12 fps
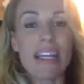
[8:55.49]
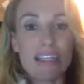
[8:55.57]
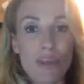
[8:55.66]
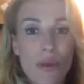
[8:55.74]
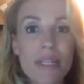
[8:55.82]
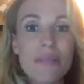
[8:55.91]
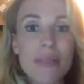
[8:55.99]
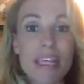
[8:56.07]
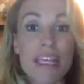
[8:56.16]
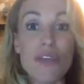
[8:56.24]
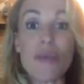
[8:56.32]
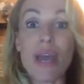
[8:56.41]
It's going to be
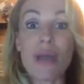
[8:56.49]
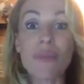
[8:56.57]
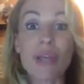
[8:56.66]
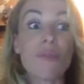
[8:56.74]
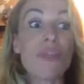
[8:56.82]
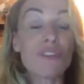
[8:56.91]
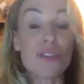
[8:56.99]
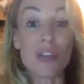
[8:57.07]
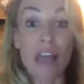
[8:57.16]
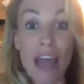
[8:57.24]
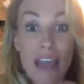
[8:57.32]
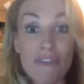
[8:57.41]
that you come in, we do
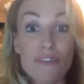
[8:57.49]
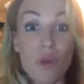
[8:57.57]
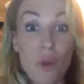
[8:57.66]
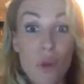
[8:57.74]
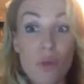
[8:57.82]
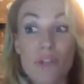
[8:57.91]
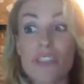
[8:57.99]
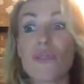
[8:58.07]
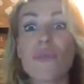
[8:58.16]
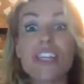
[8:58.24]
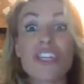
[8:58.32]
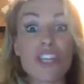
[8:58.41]
live calls,
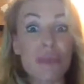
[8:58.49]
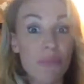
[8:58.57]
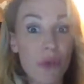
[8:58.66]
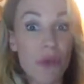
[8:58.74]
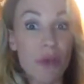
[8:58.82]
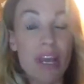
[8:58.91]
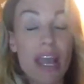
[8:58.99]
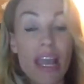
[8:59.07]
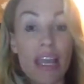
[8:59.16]
so we jump on